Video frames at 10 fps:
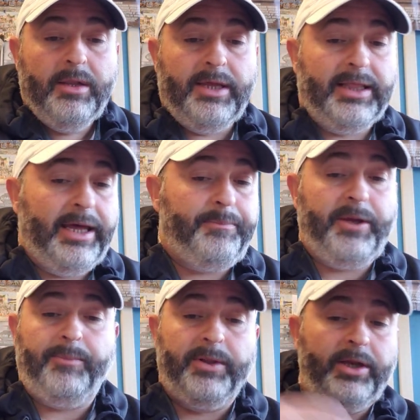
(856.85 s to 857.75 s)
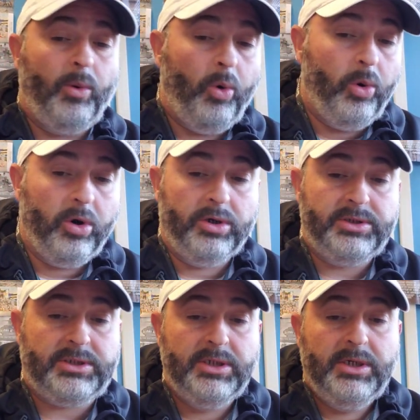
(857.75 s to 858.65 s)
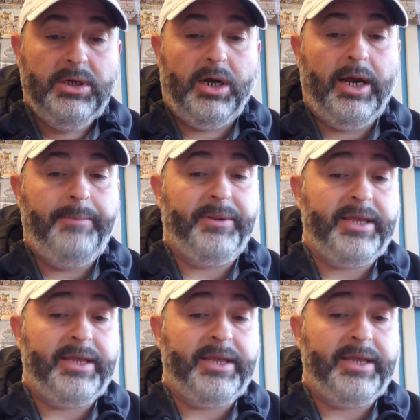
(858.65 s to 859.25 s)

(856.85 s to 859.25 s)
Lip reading: They led people into wars. All right,